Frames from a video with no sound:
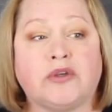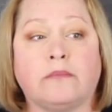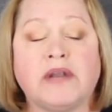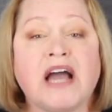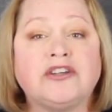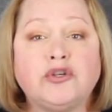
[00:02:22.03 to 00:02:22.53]
So
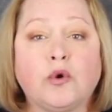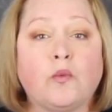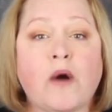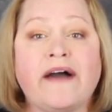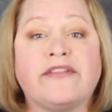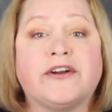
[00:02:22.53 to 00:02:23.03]
I'm not sure
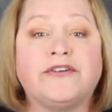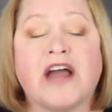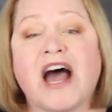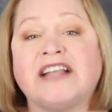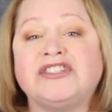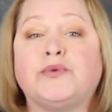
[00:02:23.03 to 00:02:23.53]
why they're
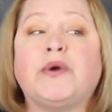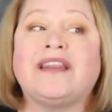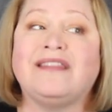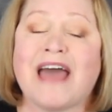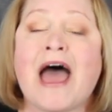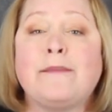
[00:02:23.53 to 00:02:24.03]
not
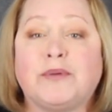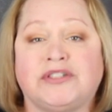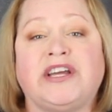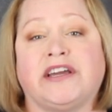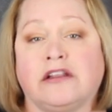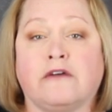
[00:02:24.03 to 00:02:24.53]
doing that
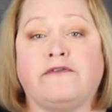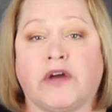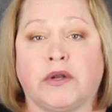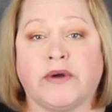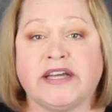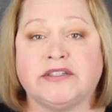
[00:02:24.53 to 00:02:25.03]
particular
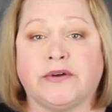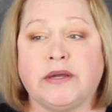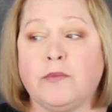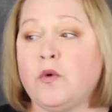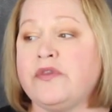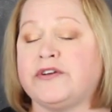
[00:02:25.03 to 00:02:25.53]
fundraiser
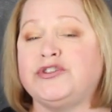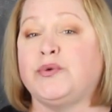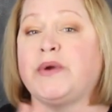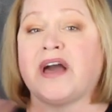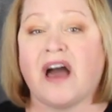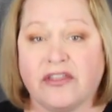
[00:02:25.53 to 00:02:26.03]
anymore. They're
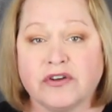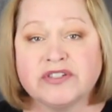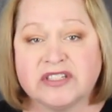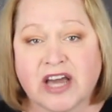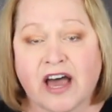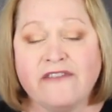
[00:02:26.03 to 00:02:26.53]
doing other
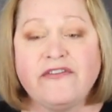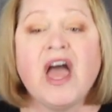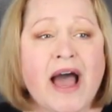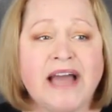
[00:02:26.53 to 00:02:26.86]
stuff.